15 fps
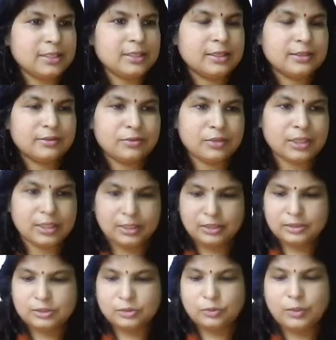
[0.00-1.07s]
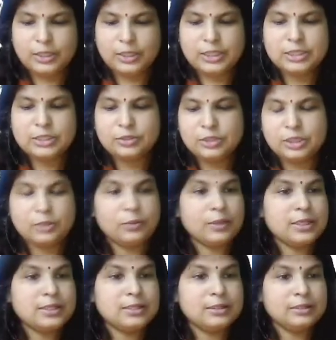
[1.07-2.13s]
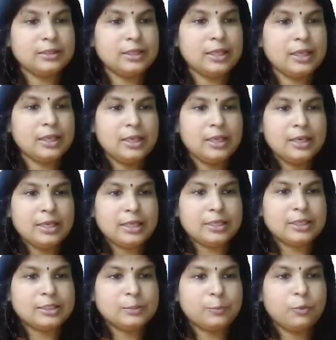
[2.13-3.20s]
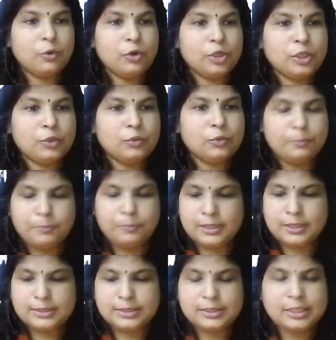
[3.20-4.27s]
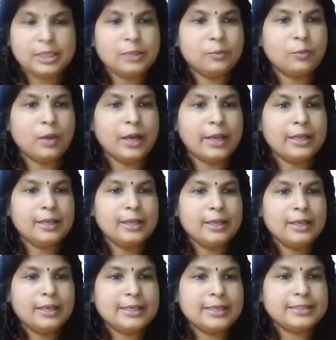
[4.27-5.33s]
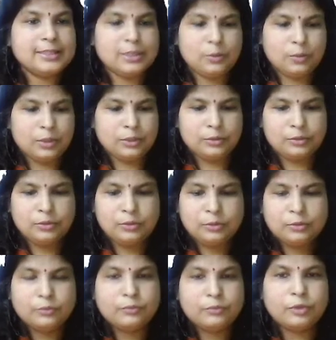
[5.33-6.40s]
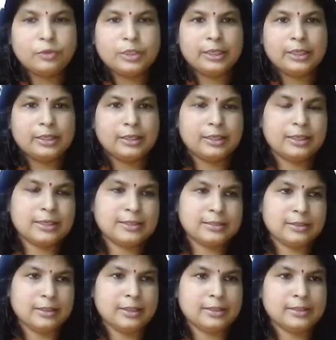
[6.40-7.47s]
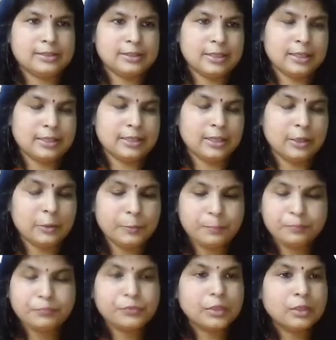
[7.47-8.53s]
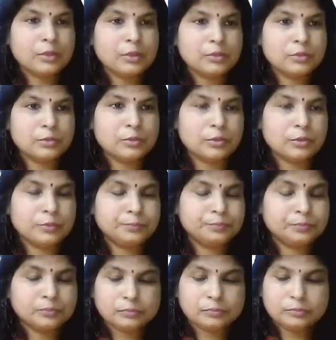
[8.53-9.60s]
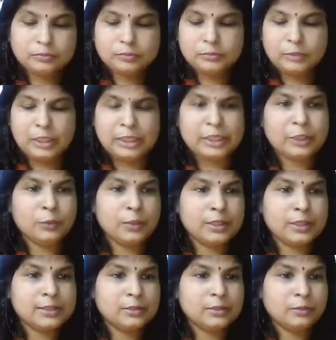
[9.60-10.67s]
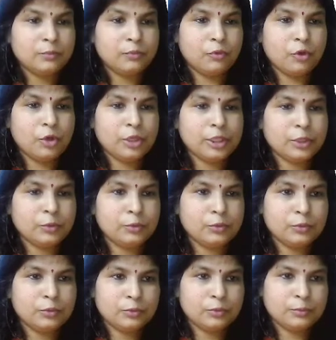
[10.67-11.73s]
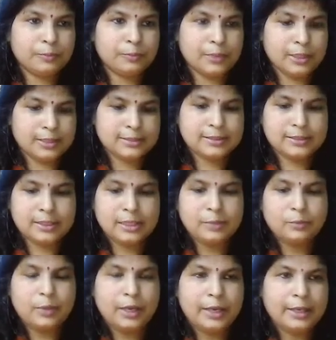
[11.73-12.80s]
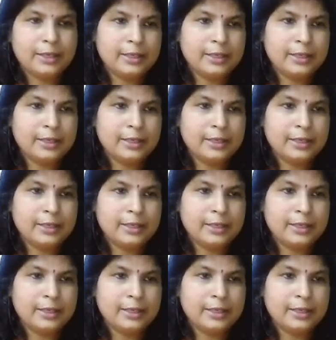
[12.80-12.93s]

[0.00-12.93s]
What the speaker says: 3. So what is your equation 3? It is 4u plus 3y is equal to 14. Let us write down. So it was 4u plus 3y.